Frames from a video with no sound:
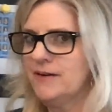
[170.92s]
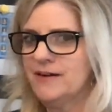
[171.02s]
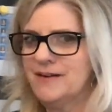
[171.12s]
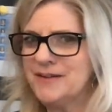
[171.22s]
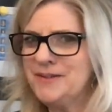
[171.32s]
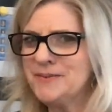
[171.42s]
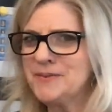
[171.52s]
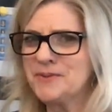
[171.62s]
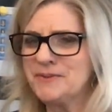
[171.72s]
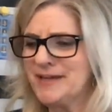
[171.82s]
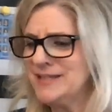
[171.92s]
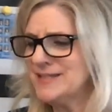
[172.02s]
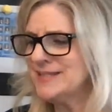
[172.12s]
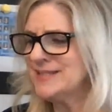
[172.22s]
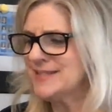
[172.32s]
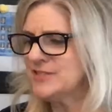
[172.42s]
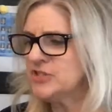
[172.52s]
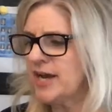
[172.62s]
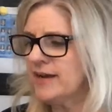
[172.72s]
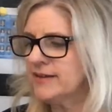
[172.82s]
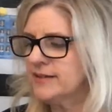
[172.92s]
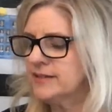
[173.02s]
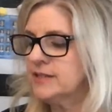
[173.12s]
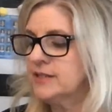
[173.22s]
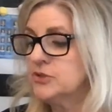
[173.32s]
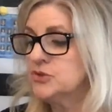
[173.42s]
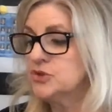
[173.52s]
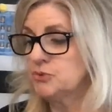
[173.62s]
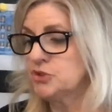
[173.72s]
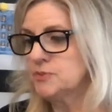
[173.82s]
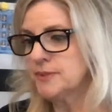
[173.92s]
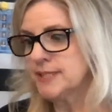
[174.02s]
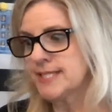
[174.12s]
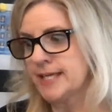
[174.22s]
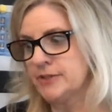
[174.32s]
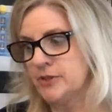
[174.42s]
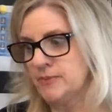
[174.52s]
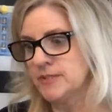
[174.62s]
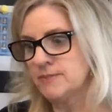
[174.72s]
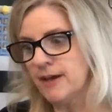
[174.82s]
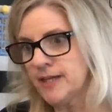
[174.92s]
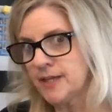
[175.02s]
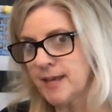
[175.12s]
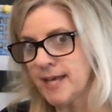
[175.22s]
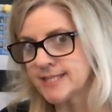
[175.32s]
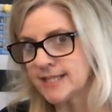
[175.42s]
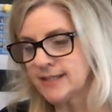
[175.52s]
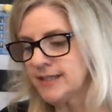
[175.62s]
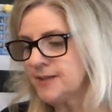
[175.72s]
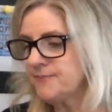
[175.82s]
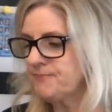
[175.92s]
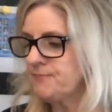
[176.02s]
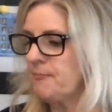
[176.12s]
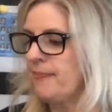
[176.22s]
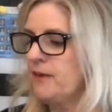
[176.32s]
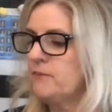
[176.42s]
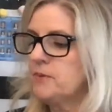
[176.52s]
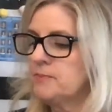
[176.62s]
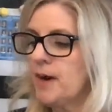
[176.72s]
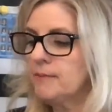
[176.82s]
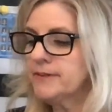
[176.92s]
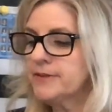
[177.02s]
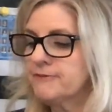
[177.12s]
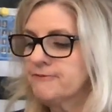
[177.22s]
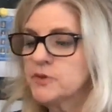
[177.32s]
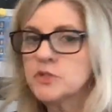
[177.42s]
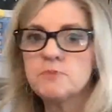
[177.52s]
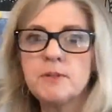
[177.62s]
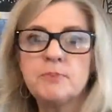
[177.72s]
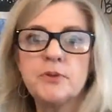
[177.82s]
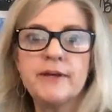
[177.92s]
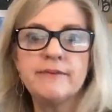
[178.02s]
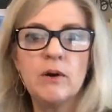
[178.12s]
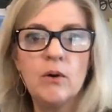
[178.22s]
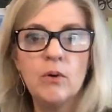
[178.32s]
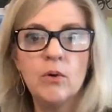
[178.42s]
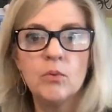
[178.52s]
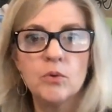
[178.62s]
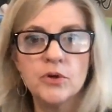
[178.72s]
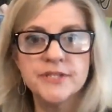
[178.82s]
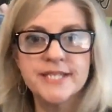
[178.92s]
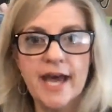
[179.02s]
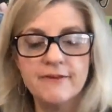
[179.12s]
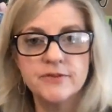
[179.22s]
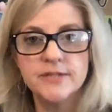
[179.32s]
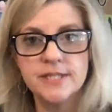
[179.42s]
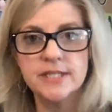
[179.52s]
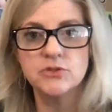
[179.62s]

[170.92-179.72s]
Are you crazy? Said Jack. Don't you want to take notes about him? Asked Annie. We're probably the first people in the whole world to ever see a